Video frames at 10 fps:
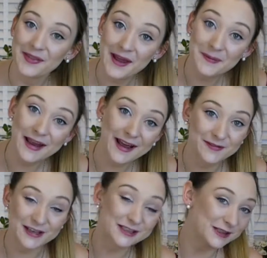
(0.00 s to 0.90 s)
there we have
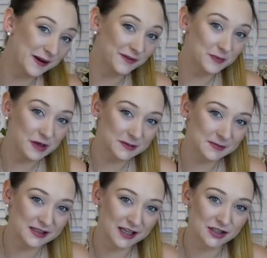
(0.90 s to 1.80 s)
it, Dauphinoise
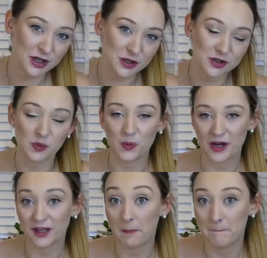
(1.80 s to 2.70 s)
potatoes
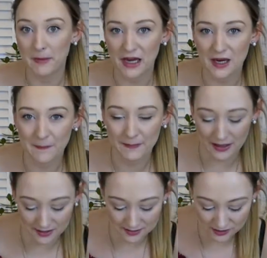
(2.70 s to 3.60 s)
with bacon
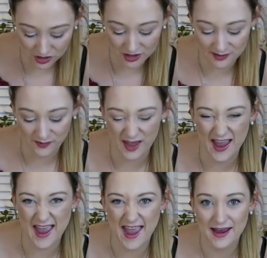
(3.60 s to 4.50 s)
bits, just for that
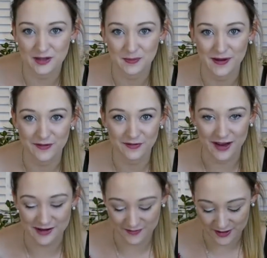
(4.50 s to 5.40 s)
extra bit of
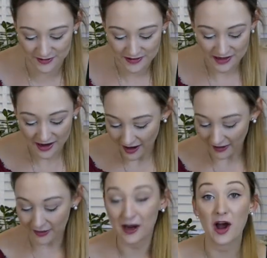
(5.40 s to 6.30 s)
flavour.
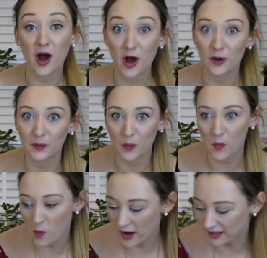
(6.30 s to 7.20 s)
I
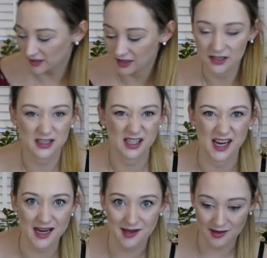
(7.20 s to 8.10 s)
can't wait
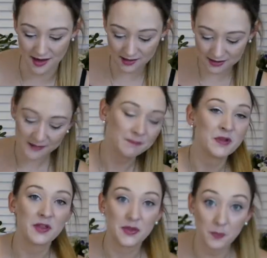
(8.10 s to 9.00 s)
to eat this.
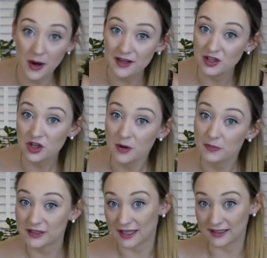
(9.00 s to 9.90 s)
The way that you could
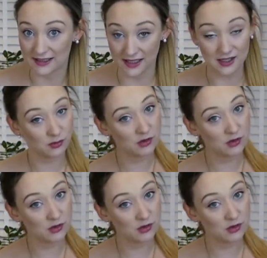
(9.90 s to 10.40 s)
present it is